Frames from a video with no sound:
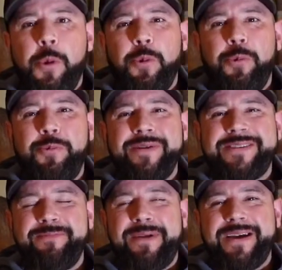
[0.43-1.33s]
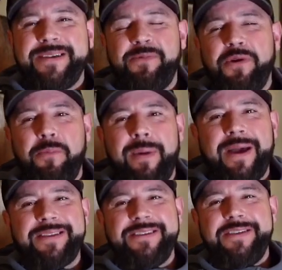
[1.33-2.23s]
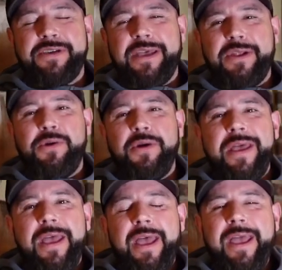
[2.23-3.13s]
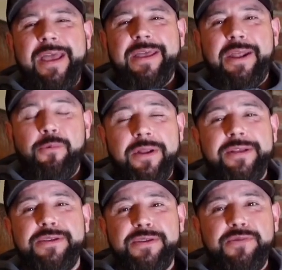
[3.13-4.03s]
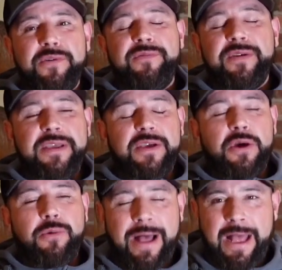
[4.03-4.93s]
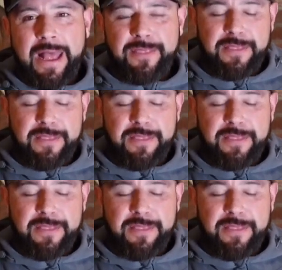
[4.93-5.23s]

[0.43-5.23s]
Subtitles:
What's up, guys? Welcome back to the channel, and I wanted to do a video on